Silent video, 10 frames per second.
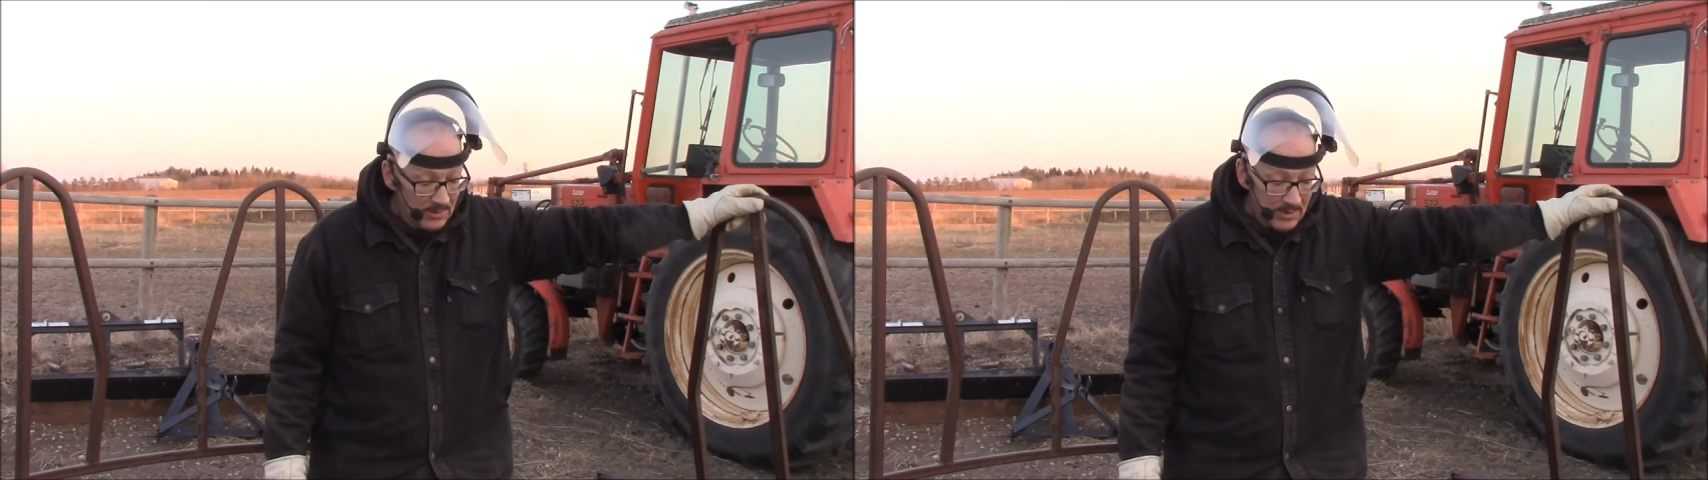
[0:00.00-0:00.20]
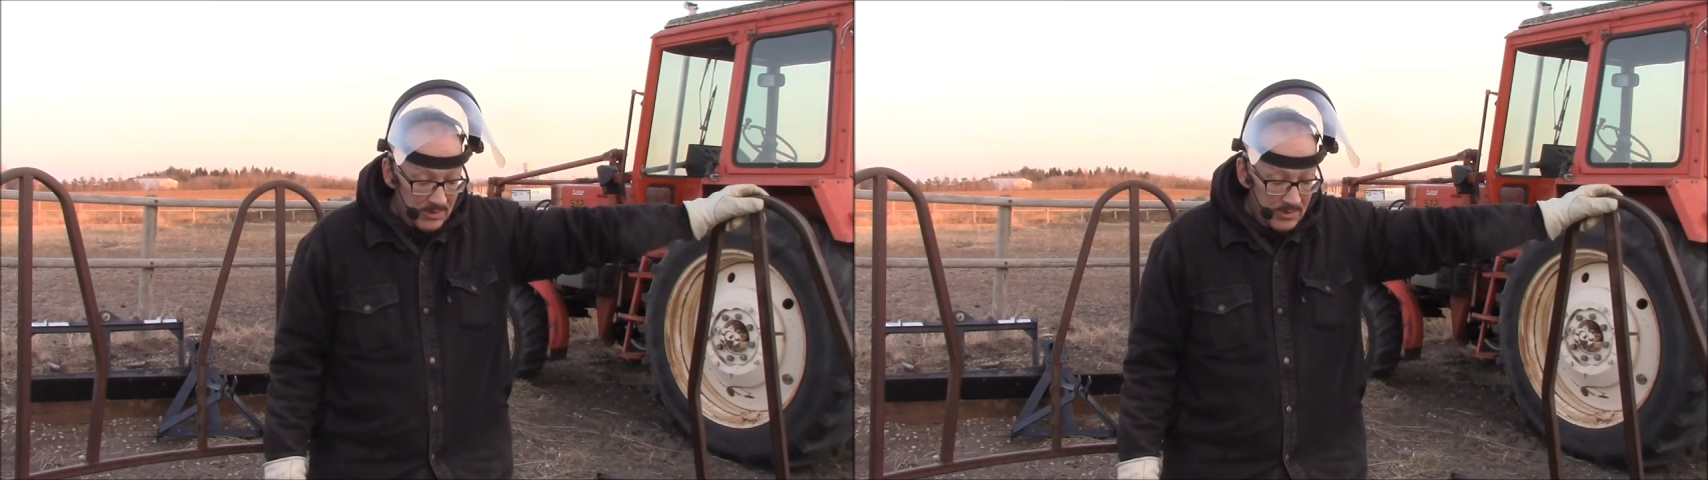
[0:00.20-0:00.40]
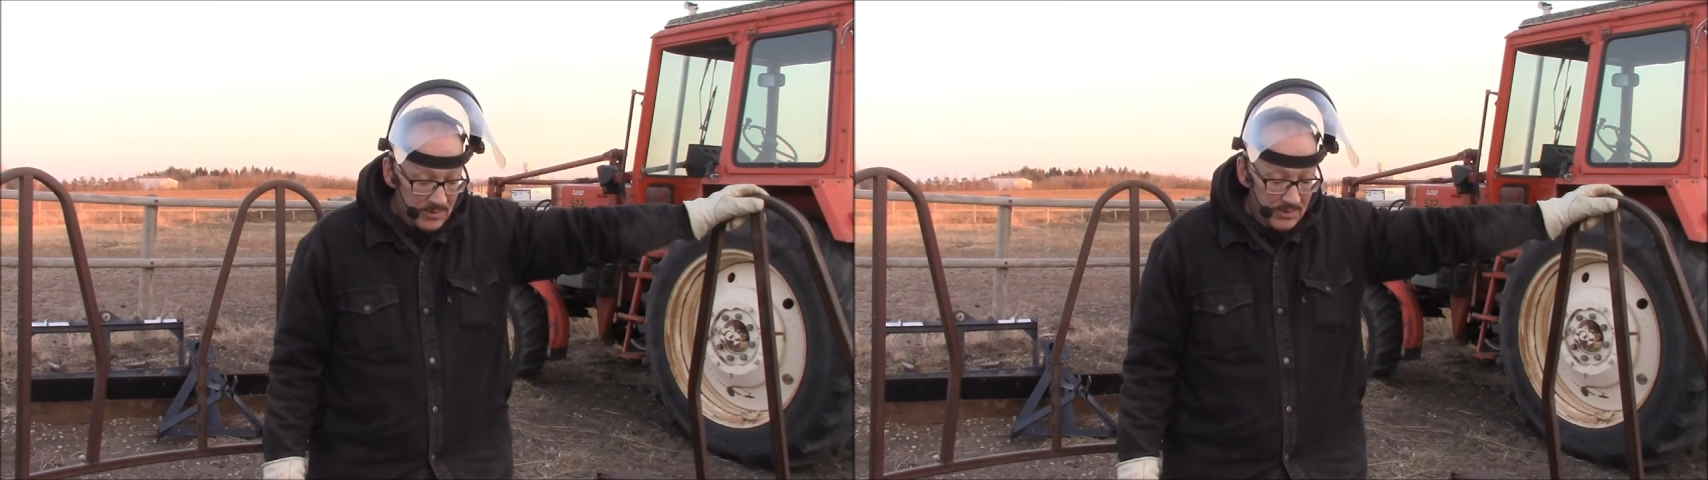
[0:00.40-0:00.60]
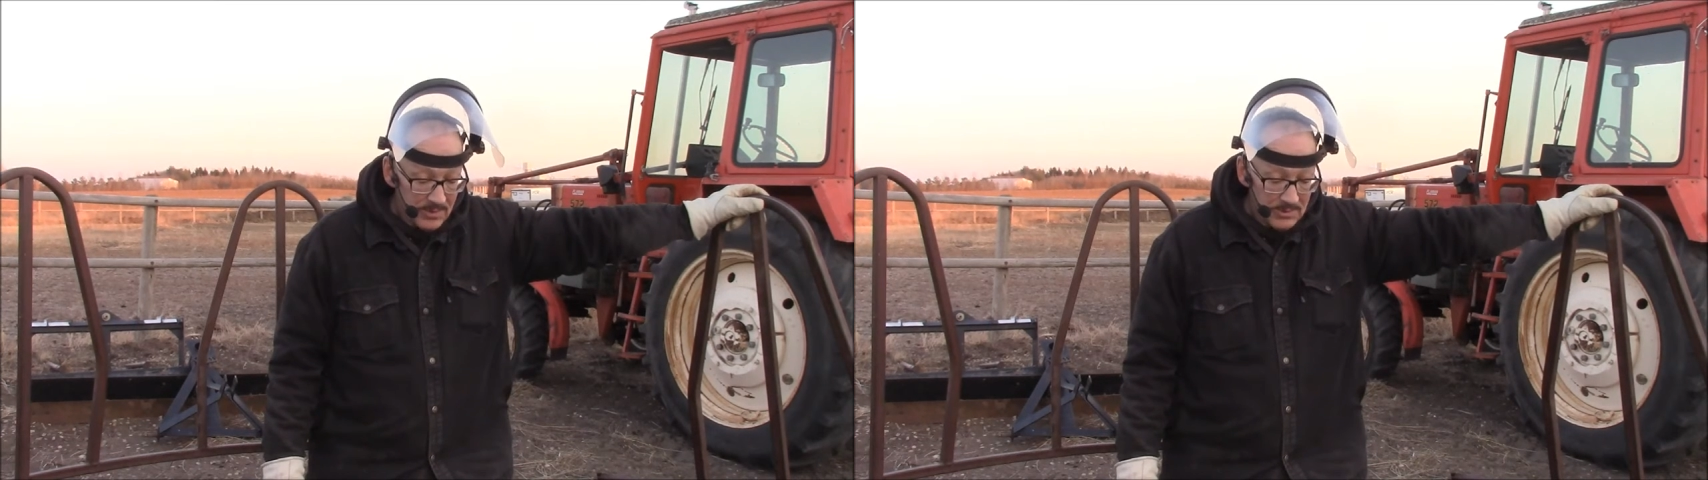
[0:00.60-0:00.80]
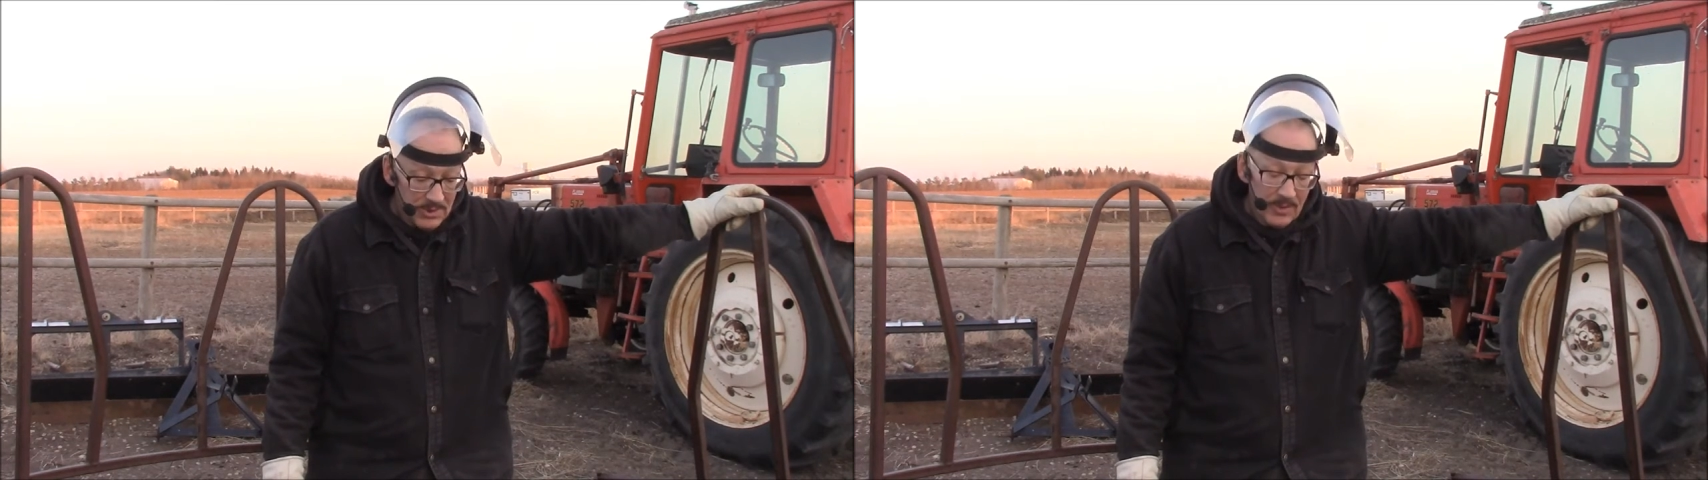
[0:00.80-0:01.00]
doesn't
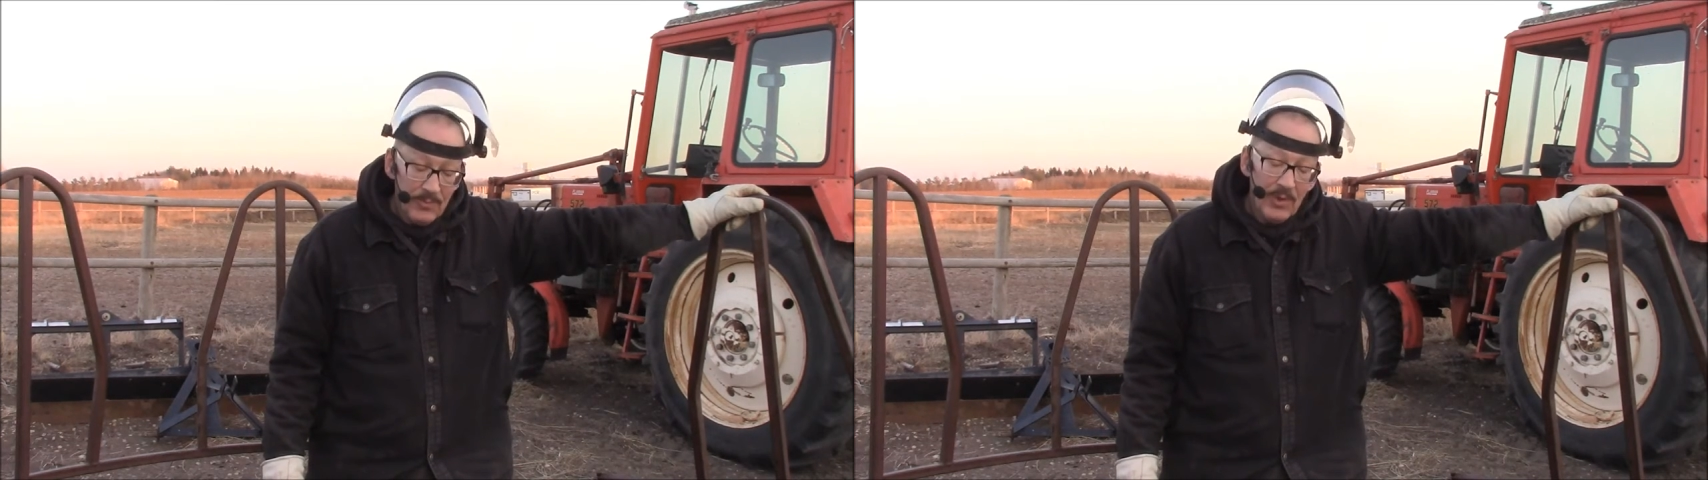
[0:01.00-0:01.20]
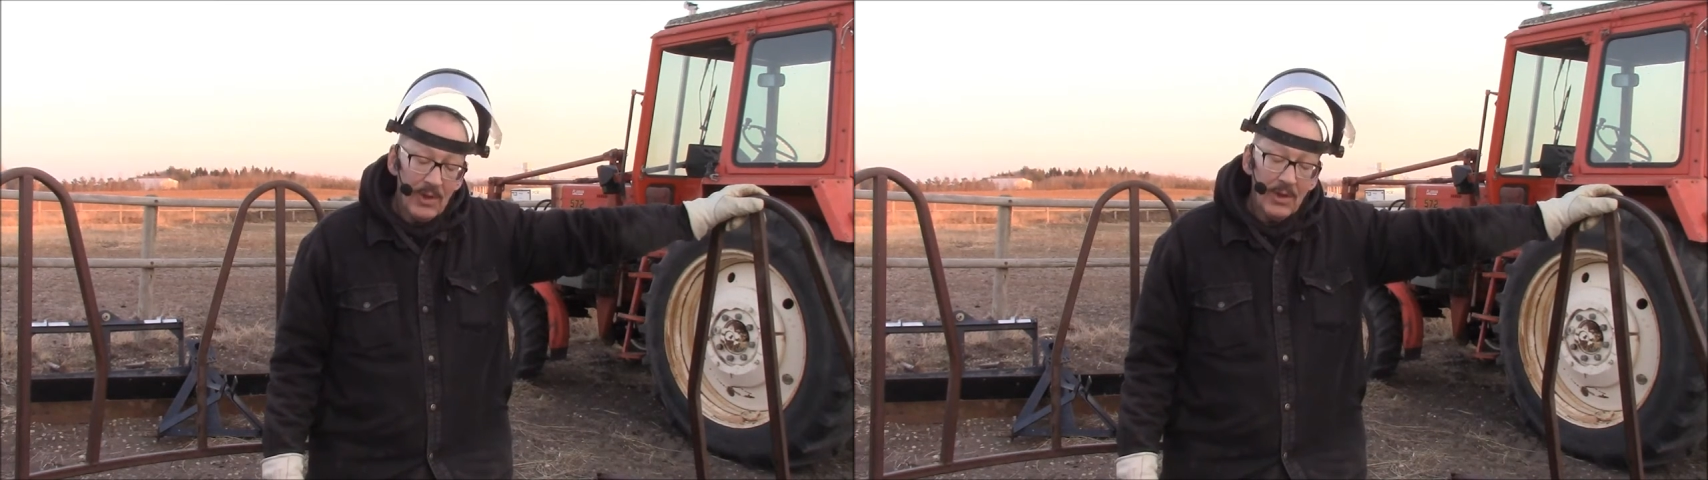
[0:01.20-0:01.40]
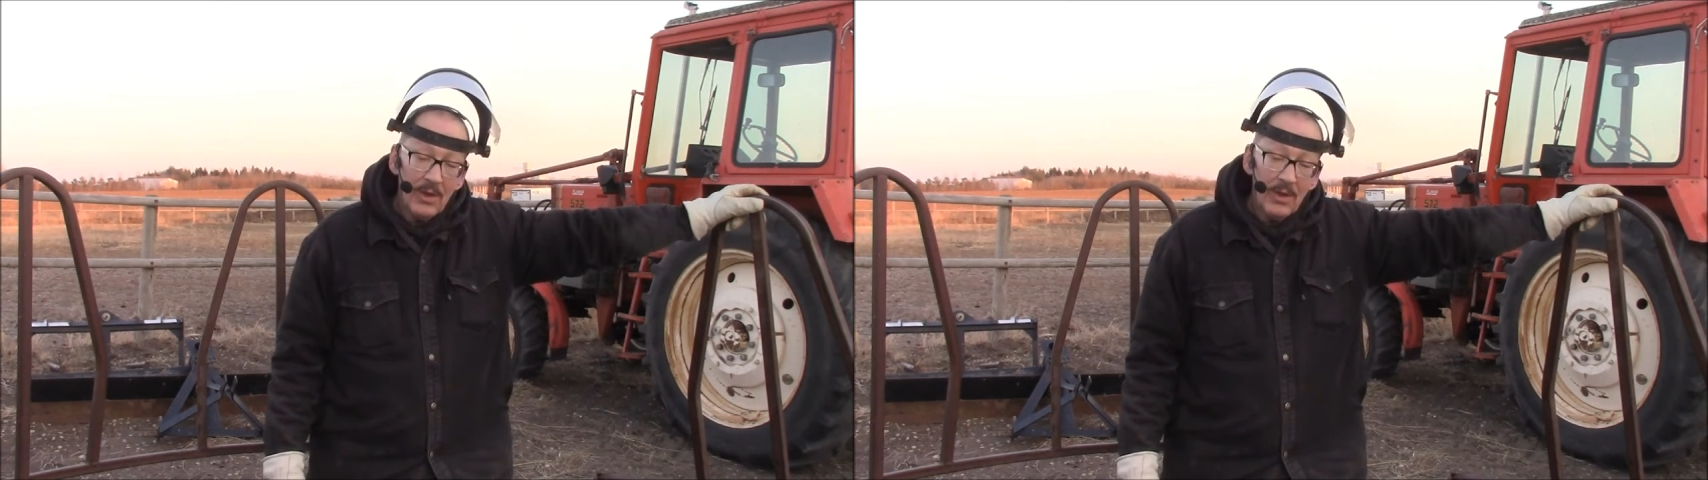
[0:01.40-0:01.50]
hurt to chip in